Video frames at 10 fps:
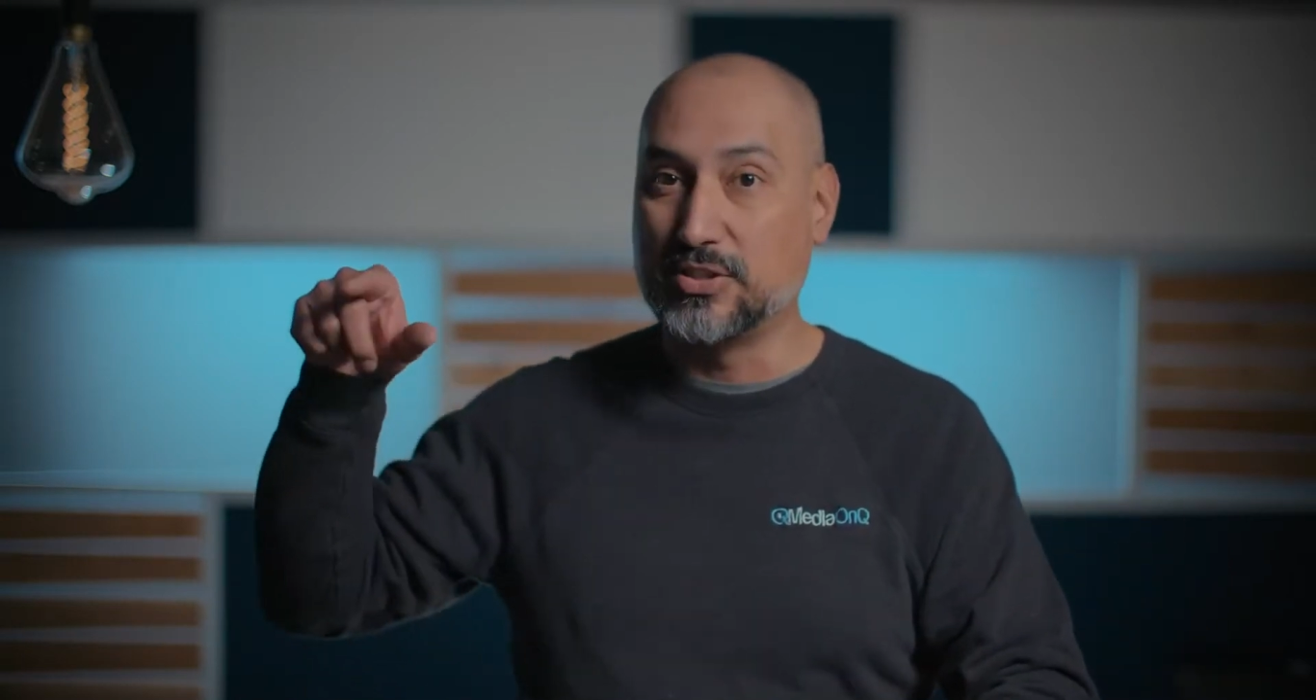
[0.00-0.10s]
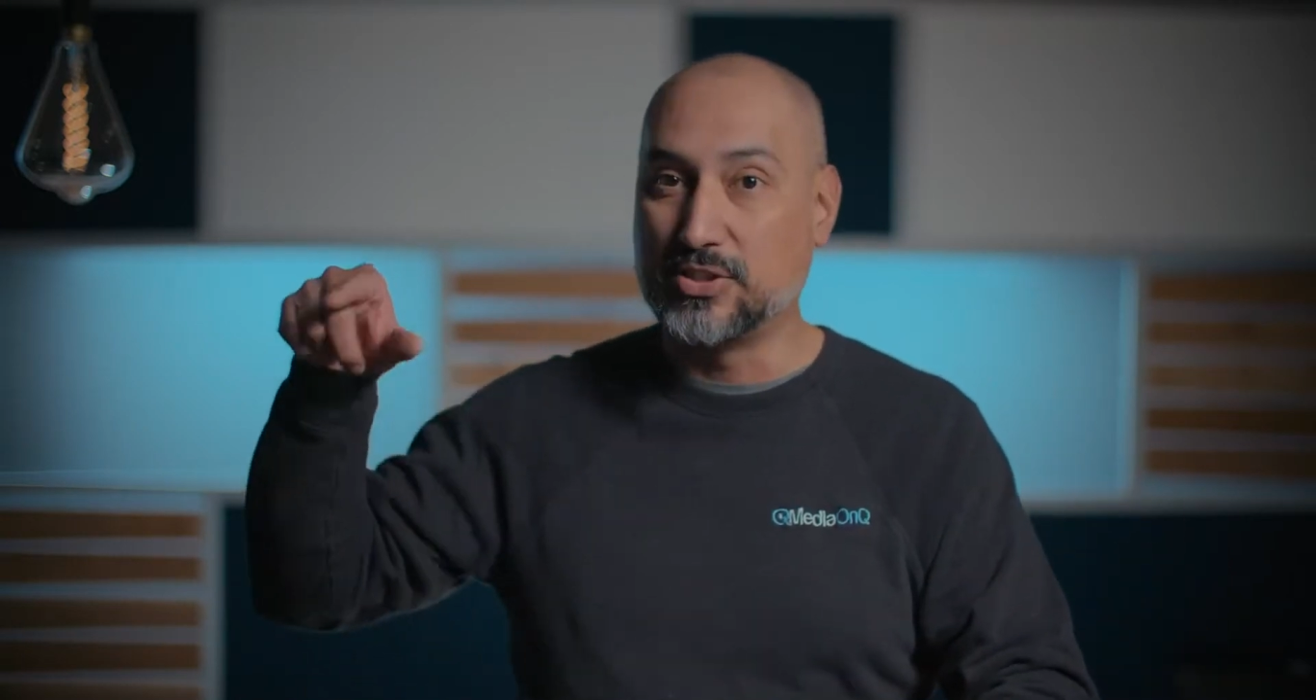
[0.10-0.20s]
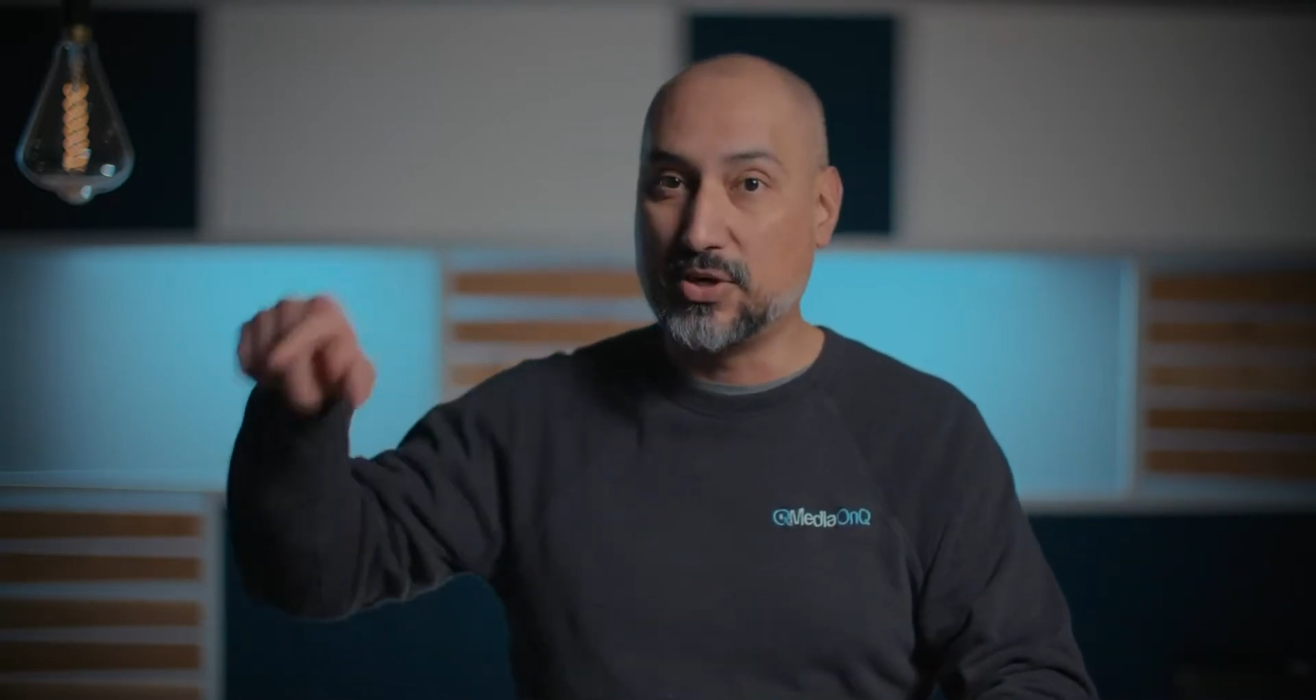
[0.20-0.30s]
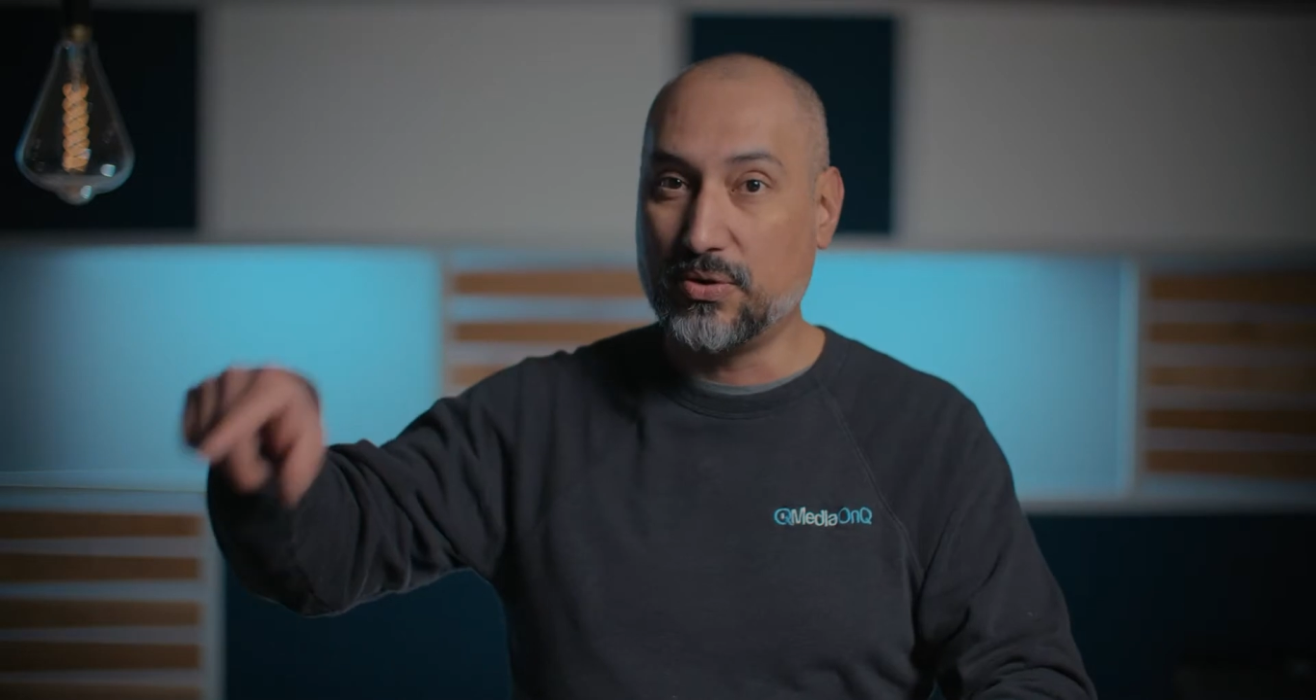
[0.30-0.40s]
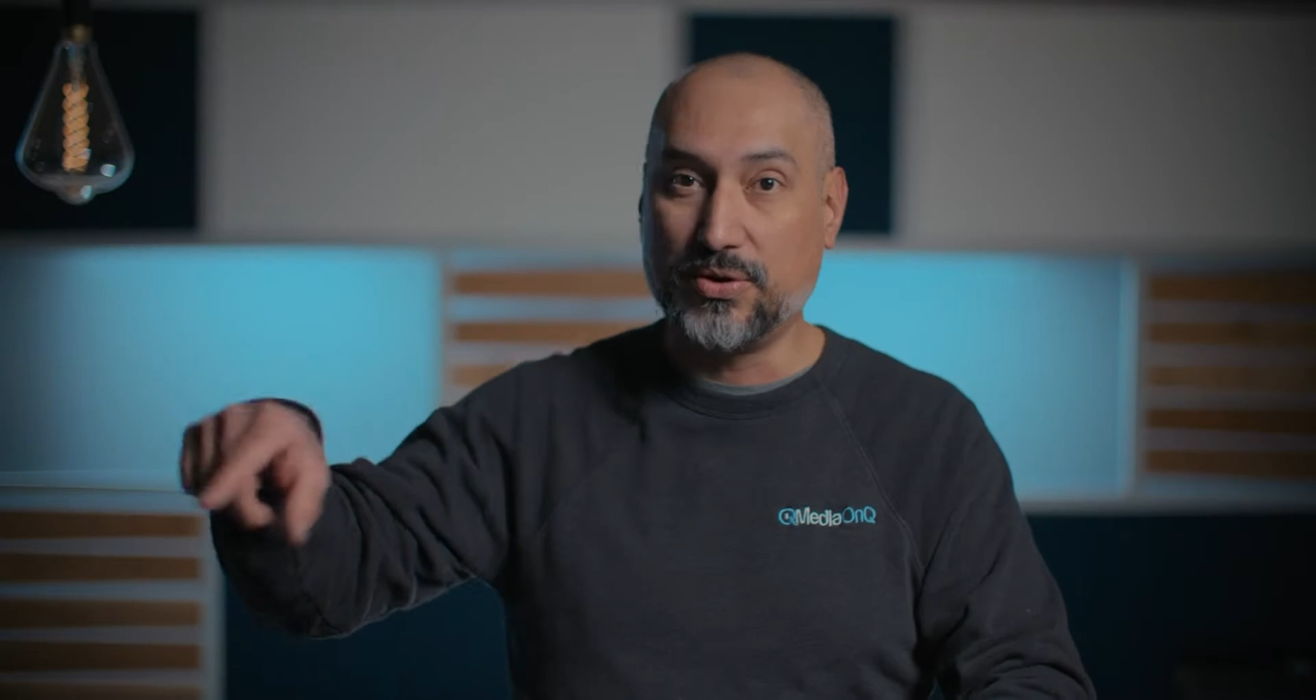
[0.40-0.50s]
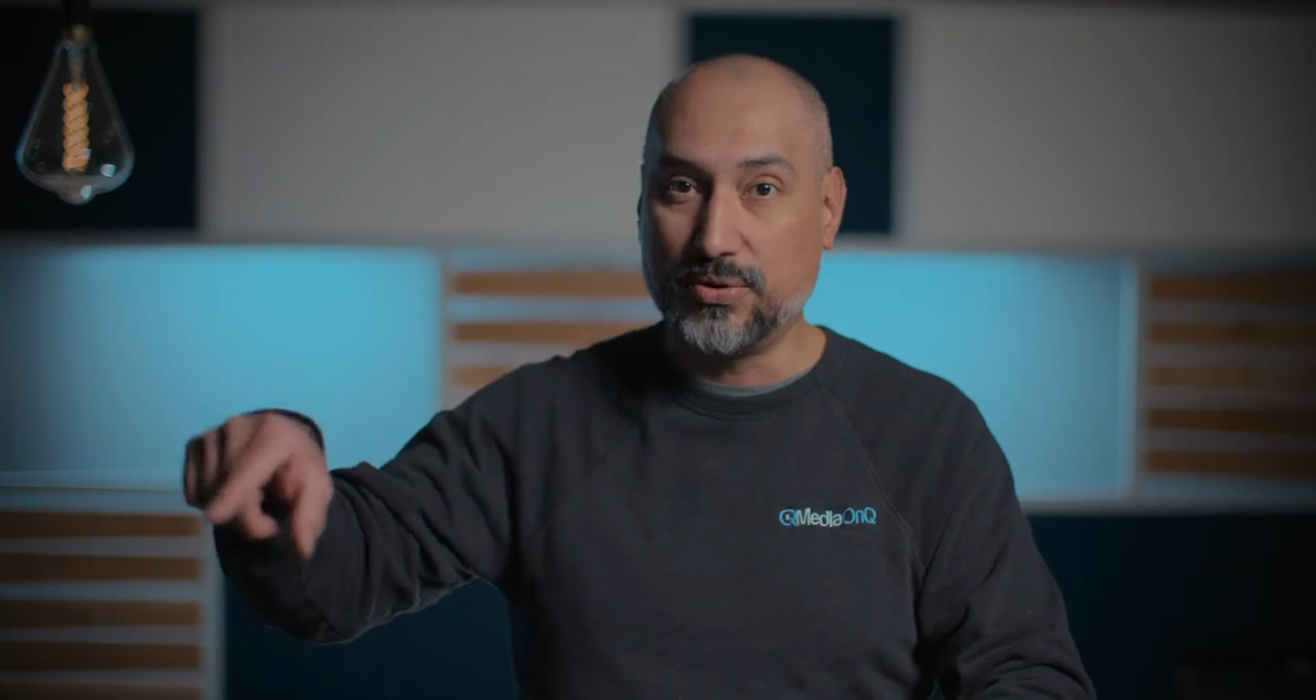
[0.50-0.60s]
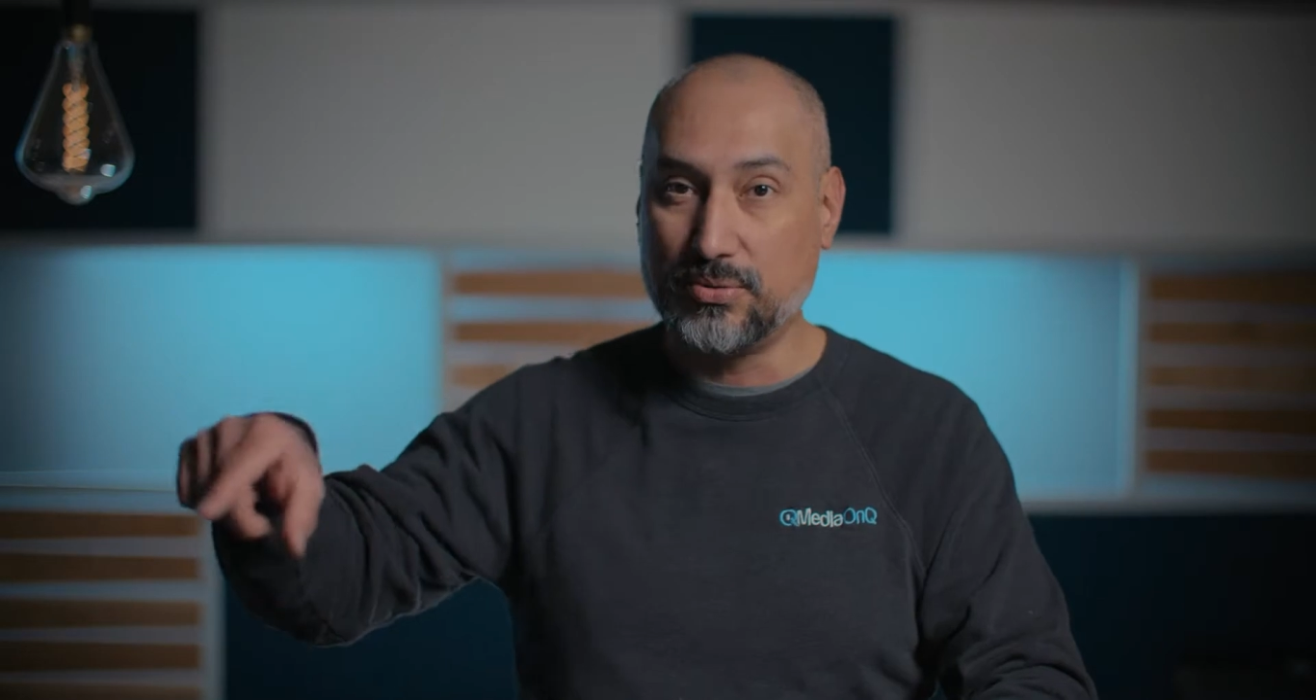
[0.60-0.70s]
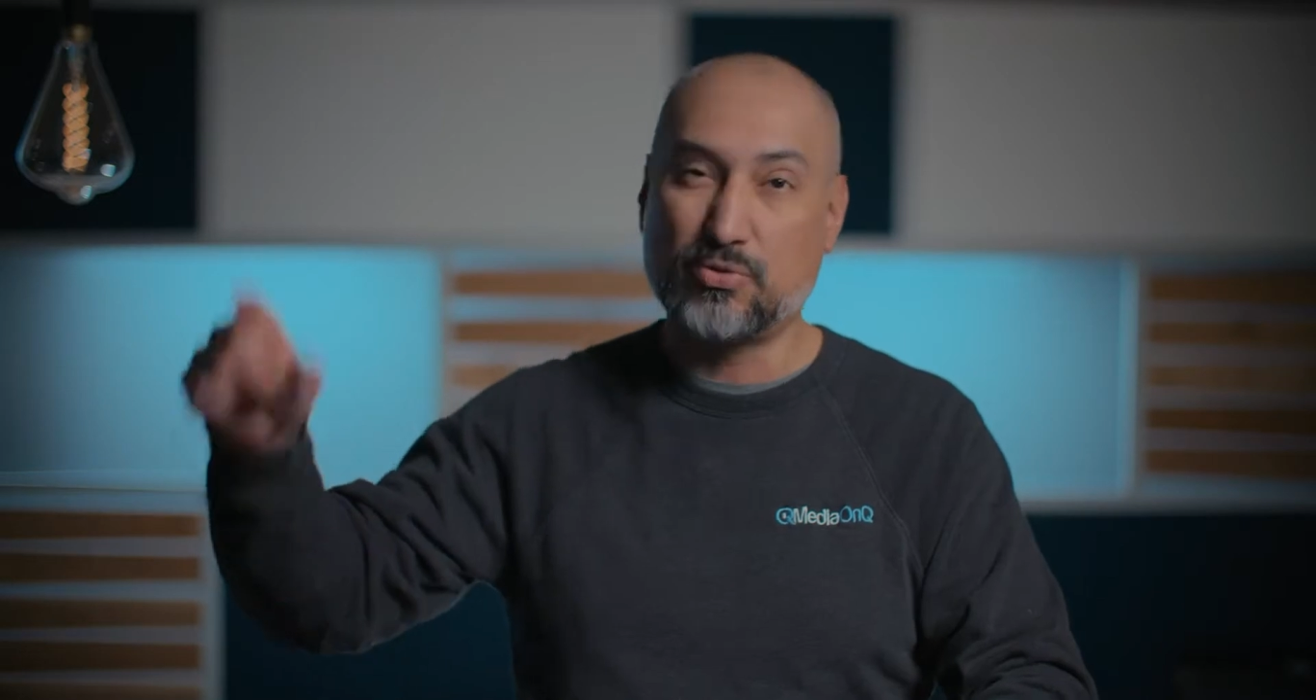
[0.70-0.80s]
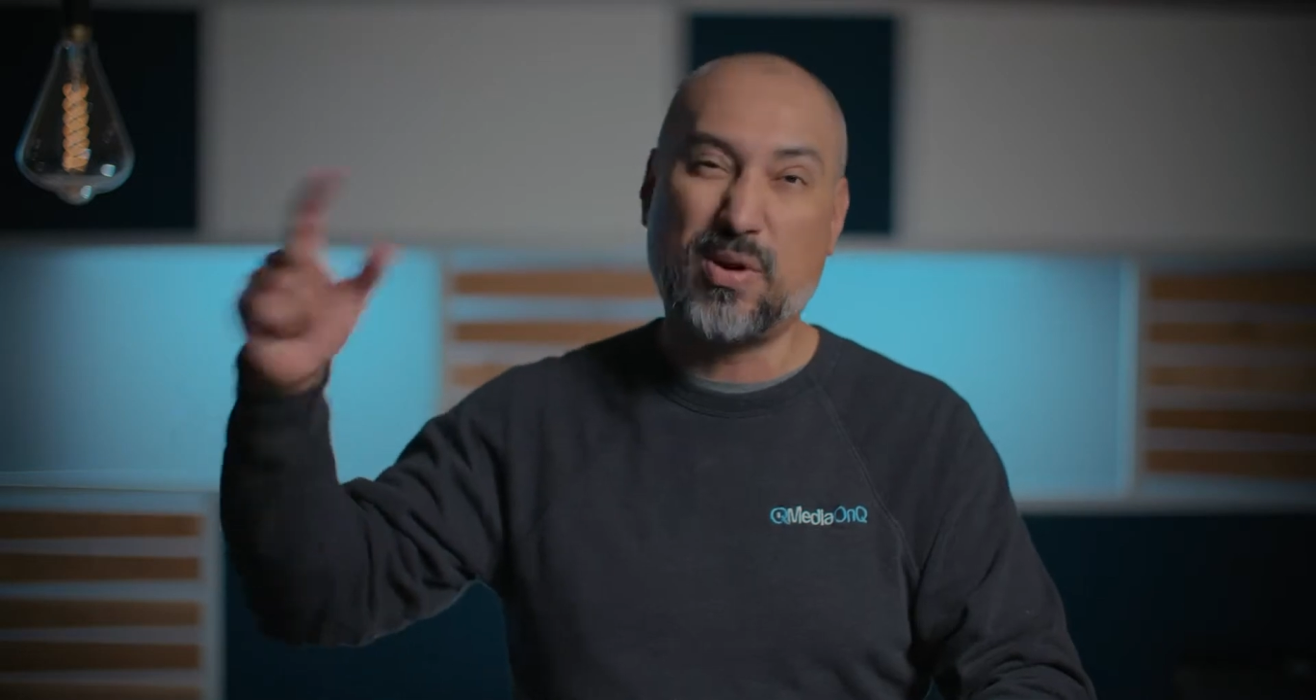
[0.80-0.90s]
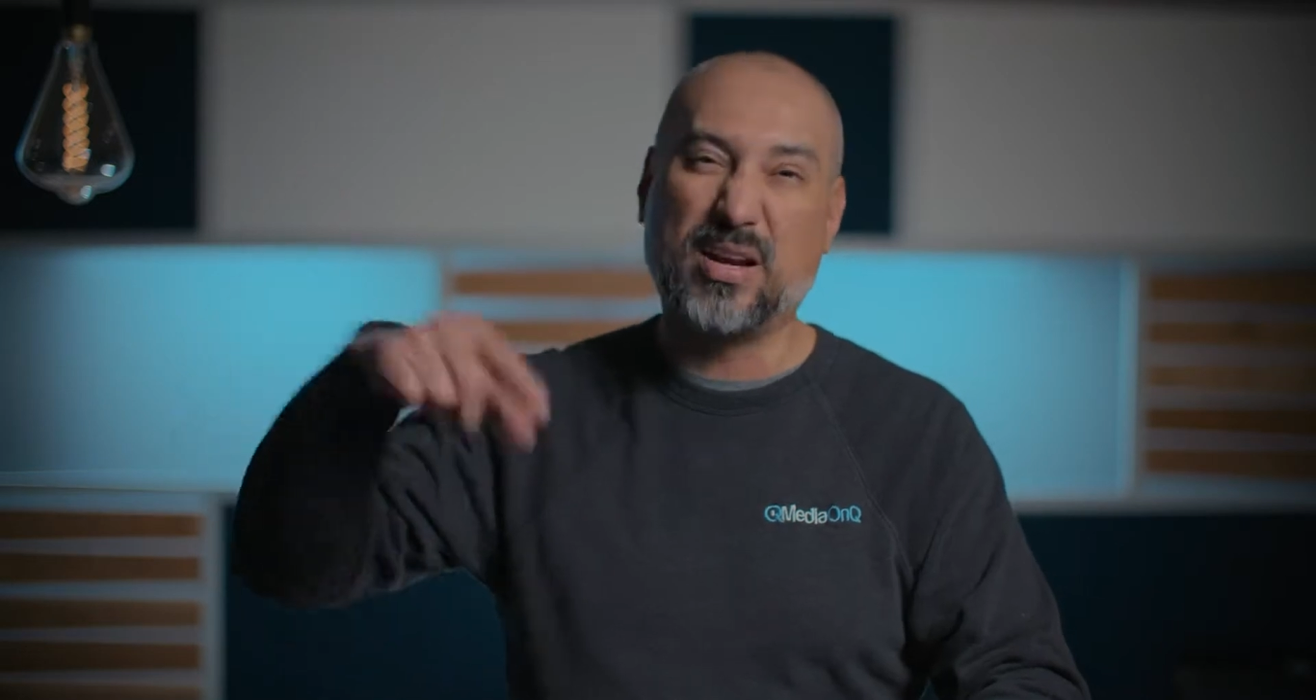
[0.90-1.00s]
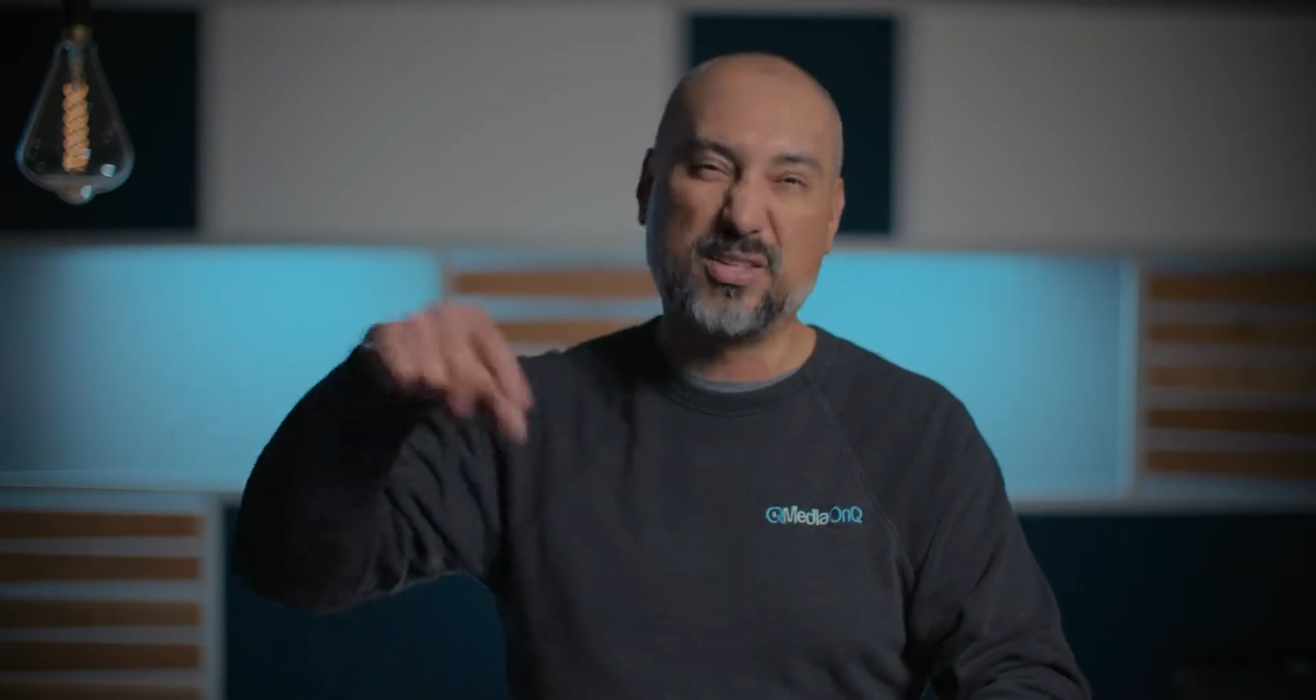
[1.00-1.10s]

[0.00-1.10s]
try